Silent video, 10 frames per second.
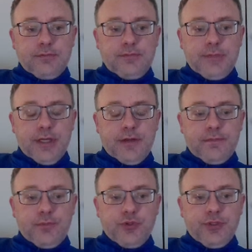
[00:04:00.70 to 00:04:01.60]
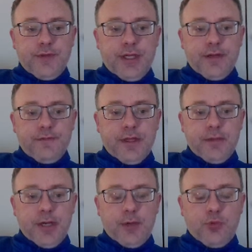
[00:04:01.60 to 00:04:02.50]
you know, pause your video, think
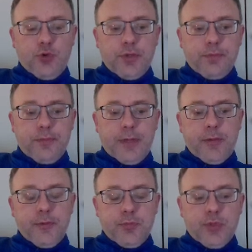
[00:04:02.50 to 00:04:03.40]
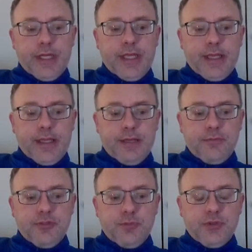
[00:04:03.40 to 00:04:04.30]
about what black would play here in
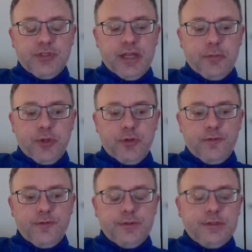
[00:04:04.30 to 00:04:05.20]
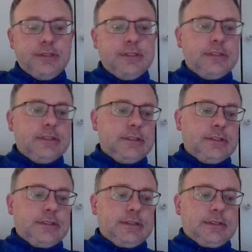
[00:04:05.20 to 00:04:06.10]
response to that move.
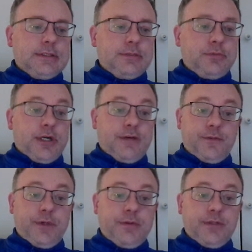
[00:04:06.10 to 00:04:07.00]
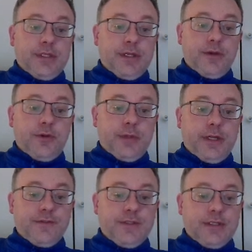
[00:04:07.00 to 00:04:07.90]
Well, I thought he was going to go Queen
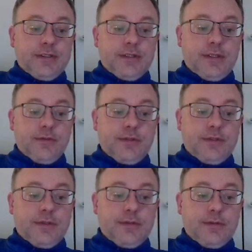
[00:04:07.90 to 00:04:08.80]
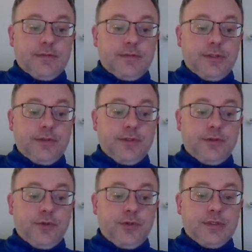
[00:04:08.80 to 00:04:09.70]
F6 and I was losing a
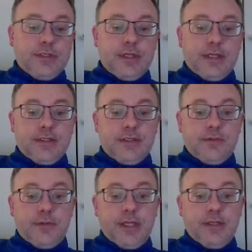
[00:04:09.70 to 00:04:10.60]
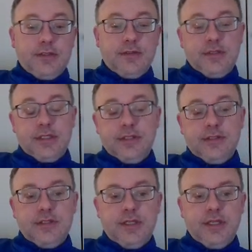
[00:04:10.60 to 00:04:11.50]
rook, so that's already... So it was kind of
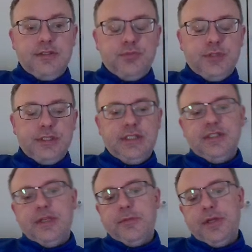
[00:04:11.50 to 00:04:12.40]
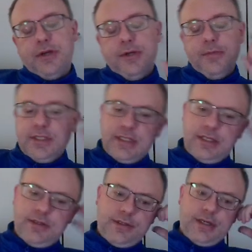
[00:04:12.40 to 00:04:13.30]
slightly surprising to take with a knight because that
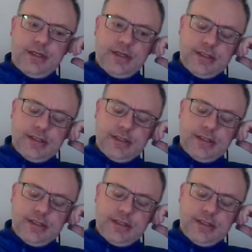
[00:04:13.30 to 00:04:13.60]
looked like